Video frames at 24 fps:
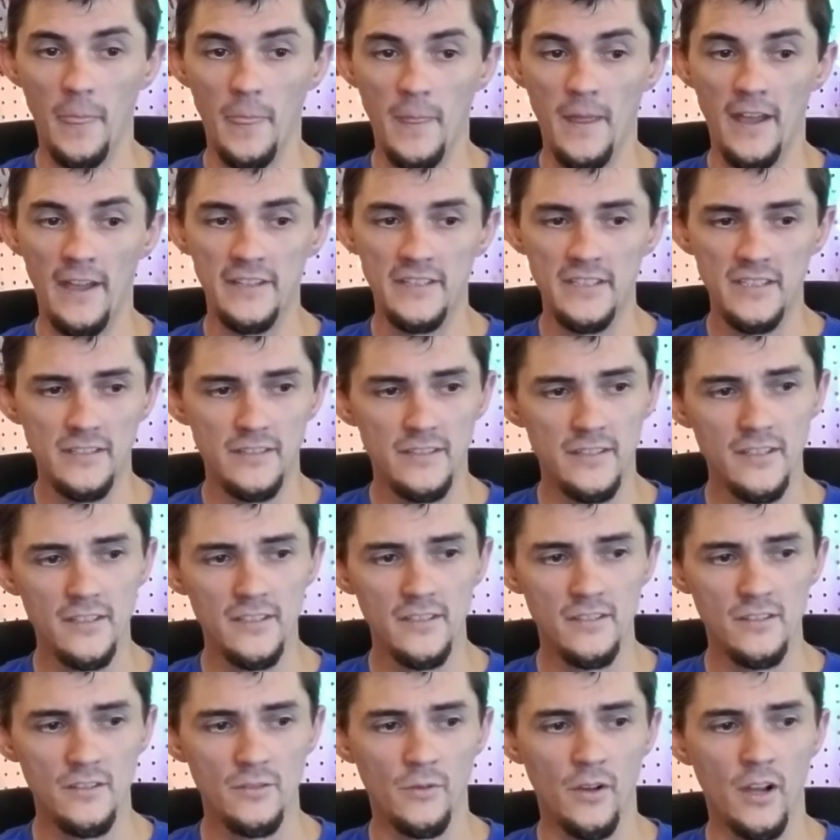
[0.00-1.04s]
I did this
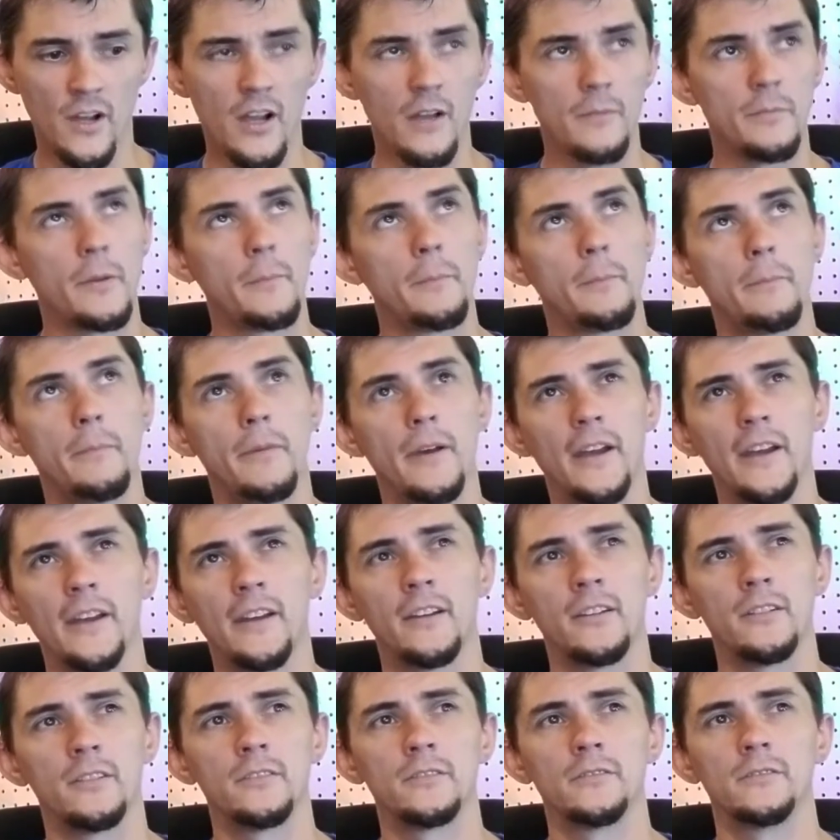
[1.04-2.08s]
swap
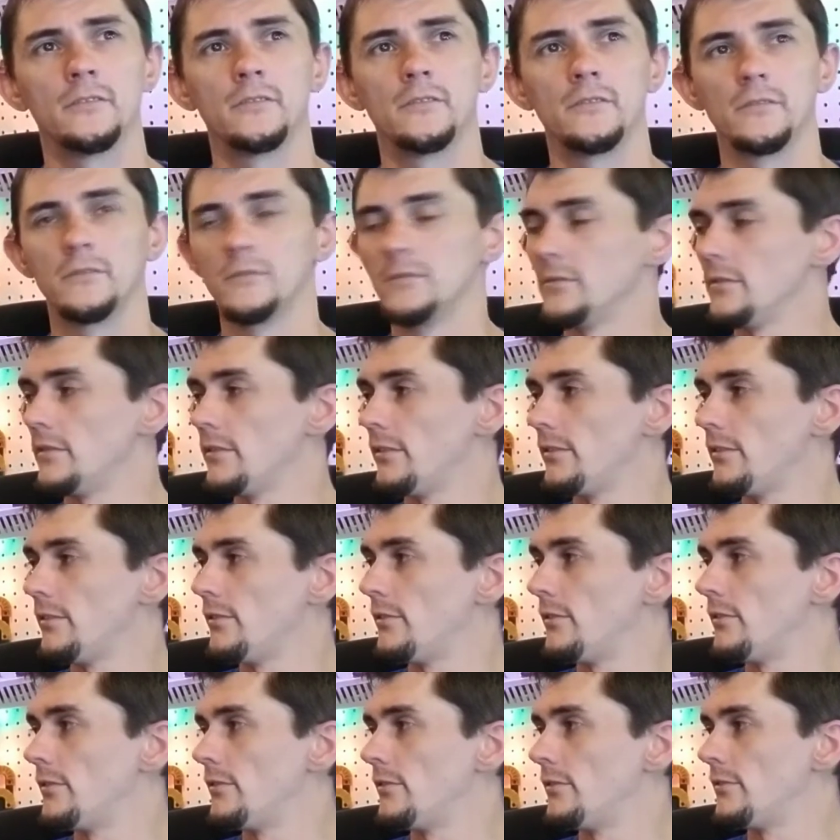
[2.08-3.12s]
about
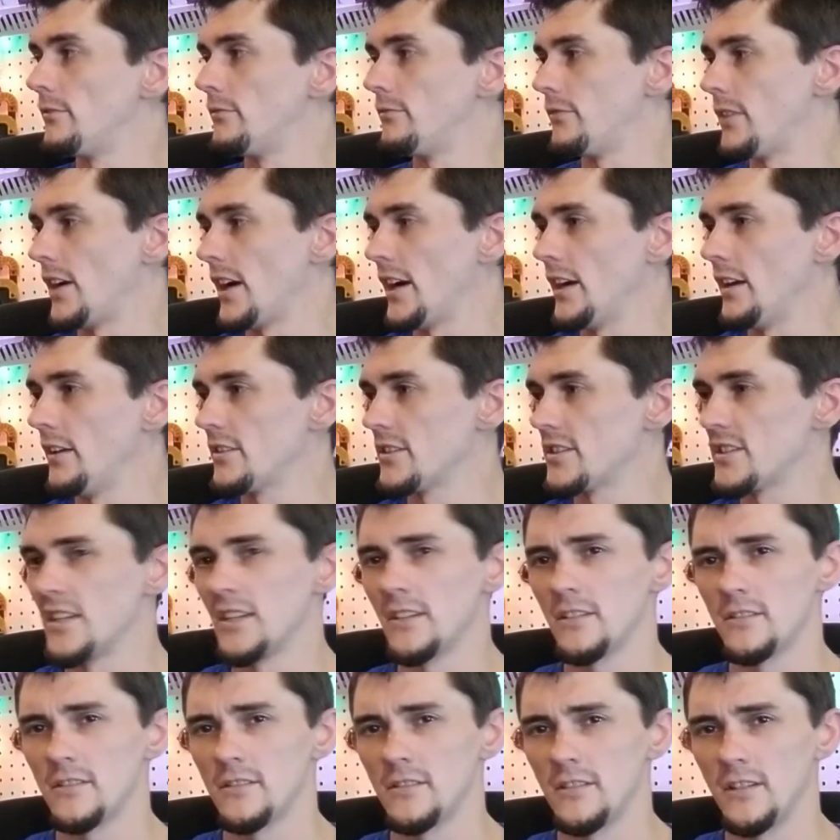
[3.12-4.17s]
5 or
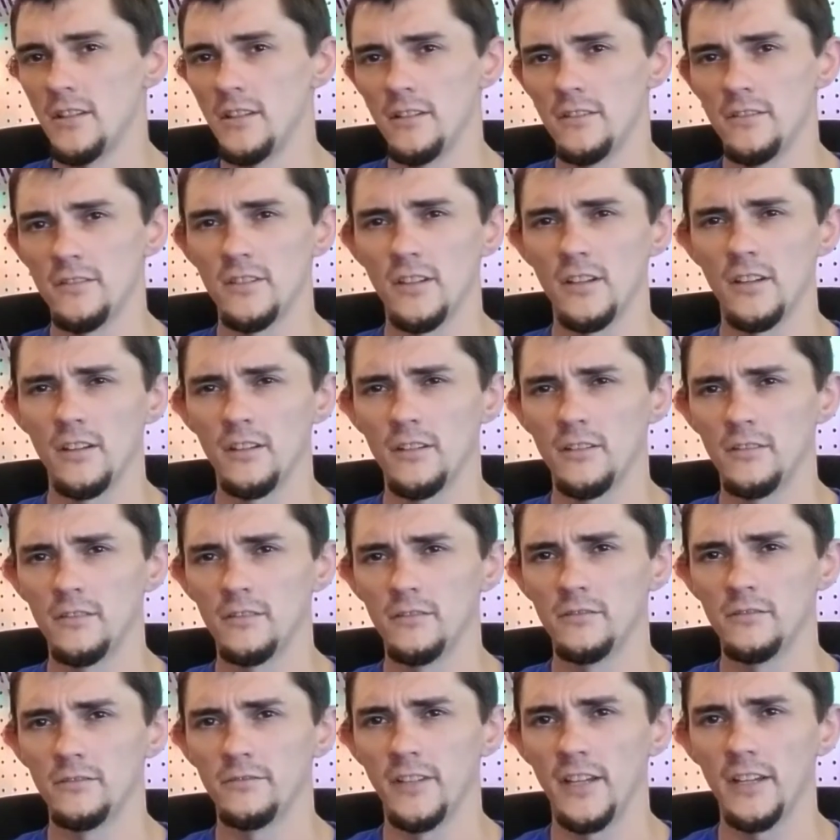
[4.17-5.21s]
6 years
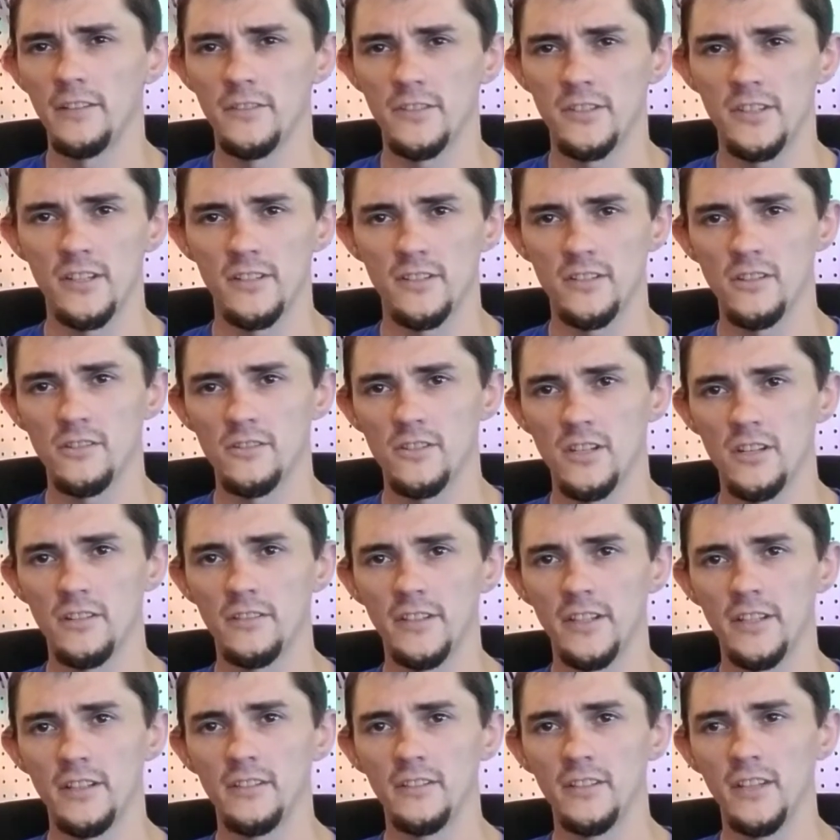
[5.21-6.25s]
ago
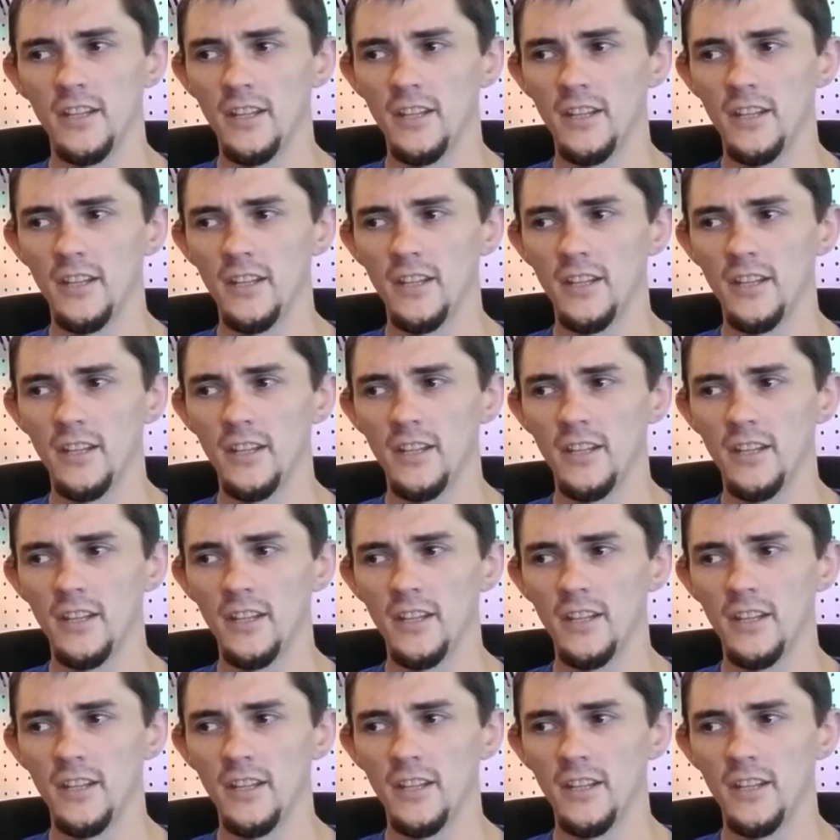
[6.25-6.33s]
now,